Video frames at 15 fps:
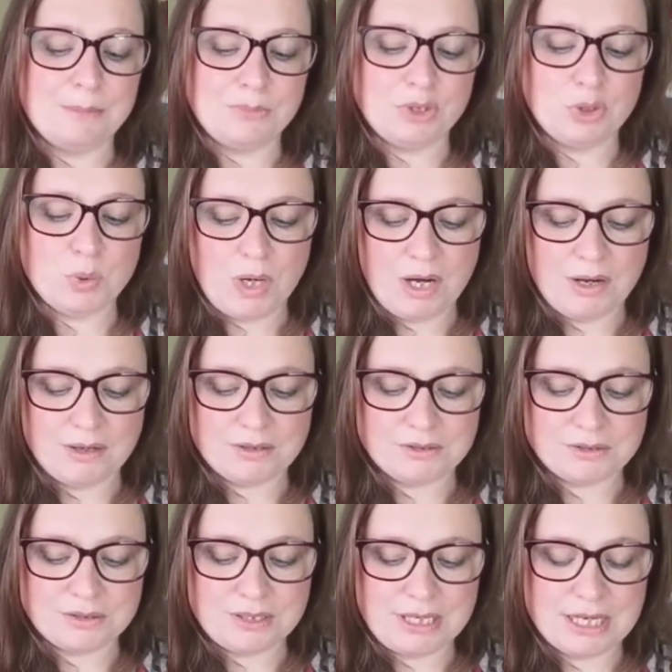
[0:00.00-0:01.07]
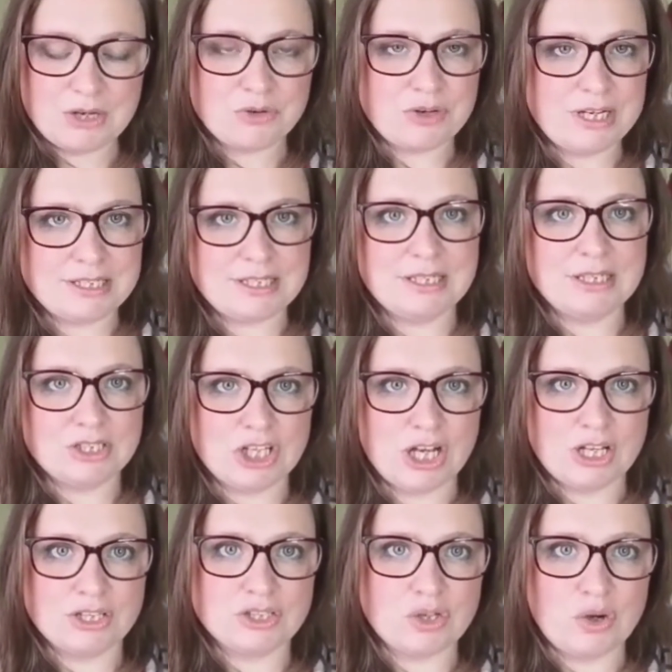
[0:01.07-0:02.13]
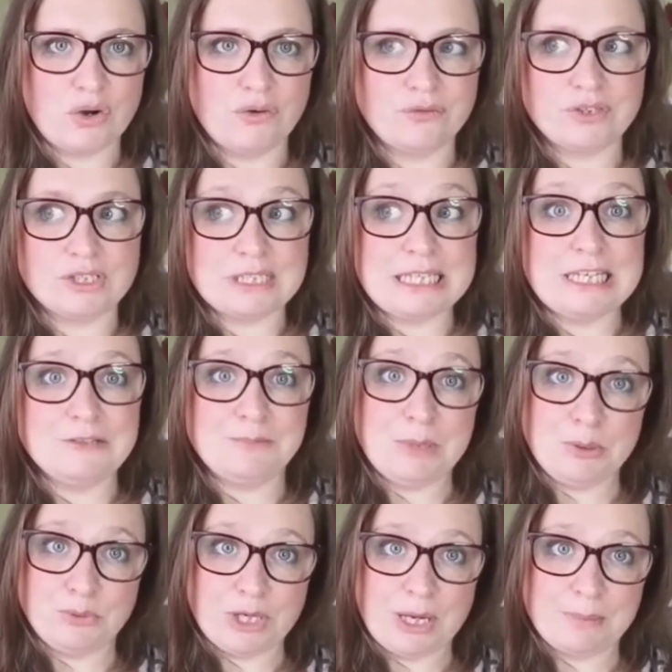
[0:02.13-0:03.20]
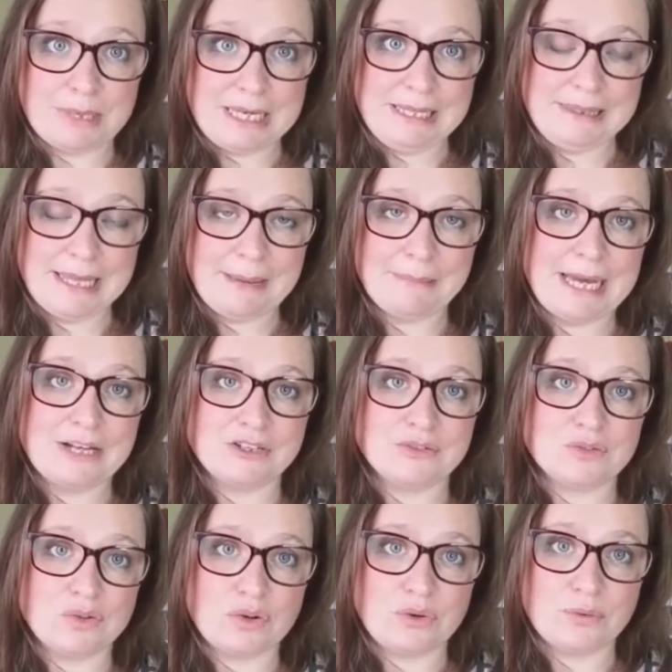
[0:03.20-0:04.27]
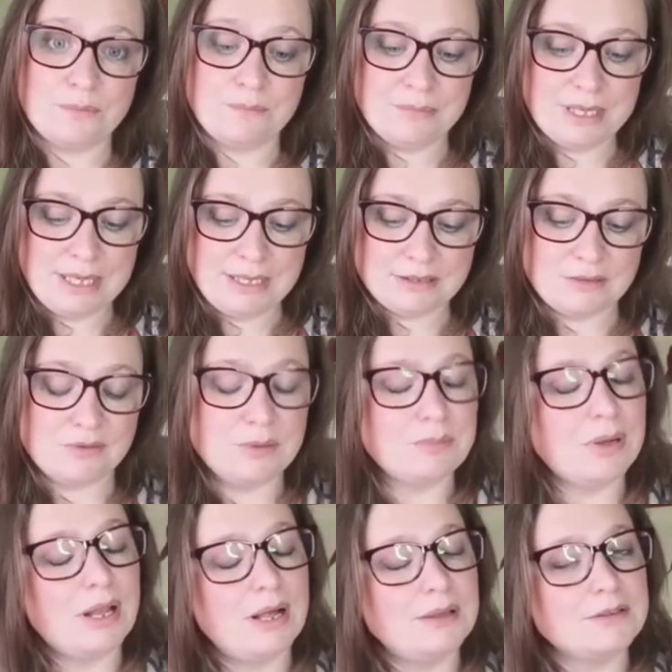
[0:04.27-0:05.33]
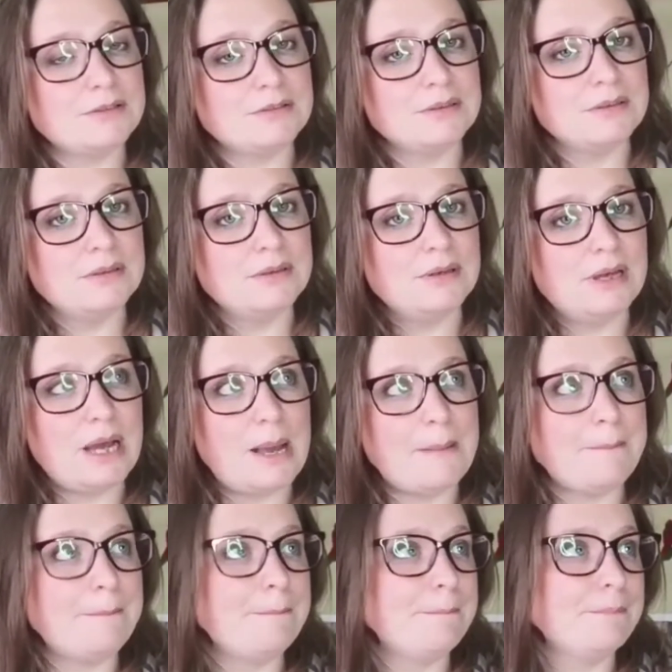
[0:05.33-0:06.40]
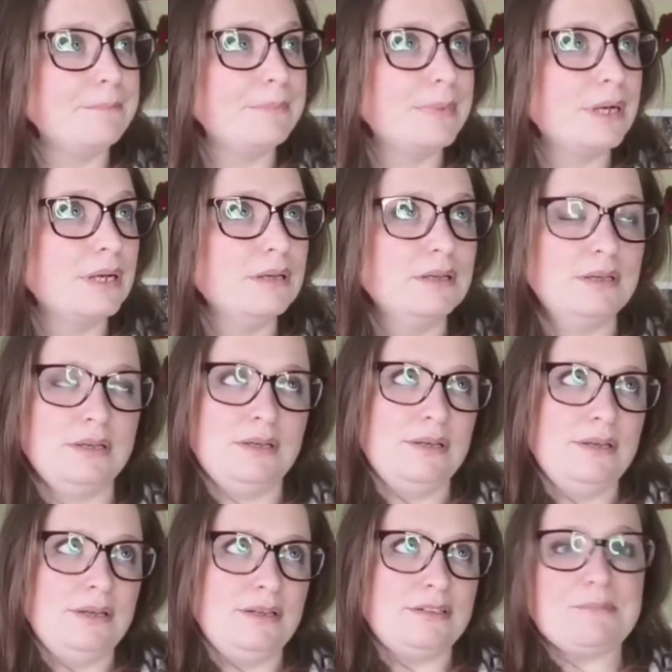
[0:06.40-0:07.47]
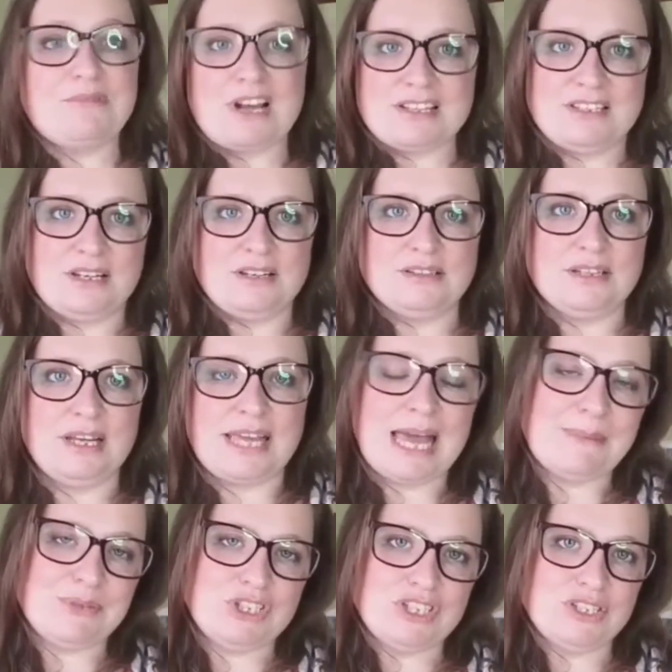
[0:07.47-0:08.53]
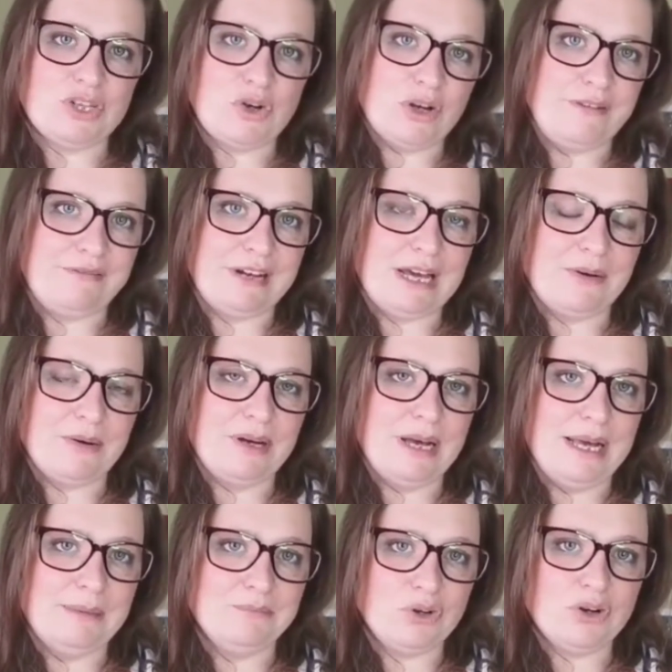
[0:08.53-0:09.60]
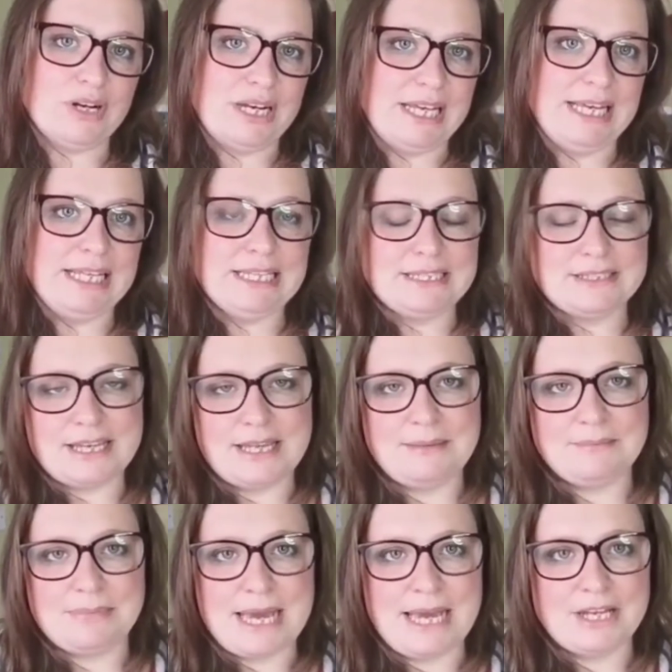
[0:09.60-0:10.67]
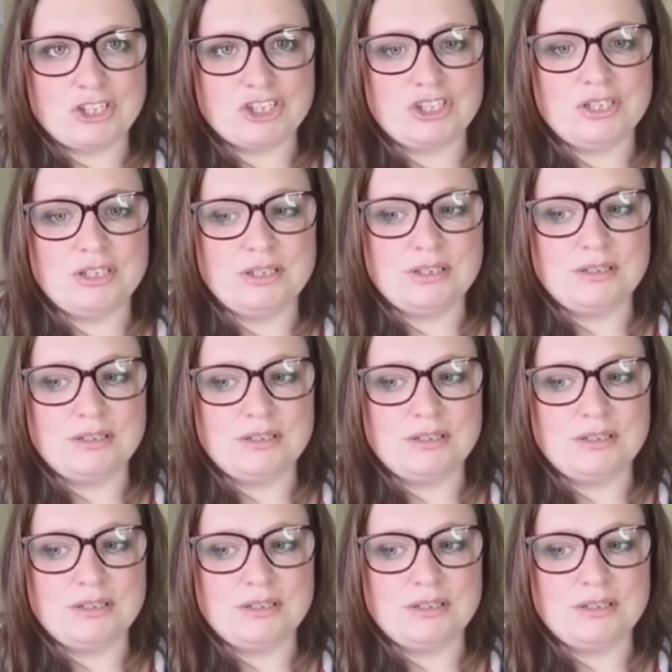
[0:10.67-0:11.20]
you are increasing the chance of disease buildup in that patch of soil. So if you plant, say, brassicas like cabbages and cauliflower and broccoli in the same patch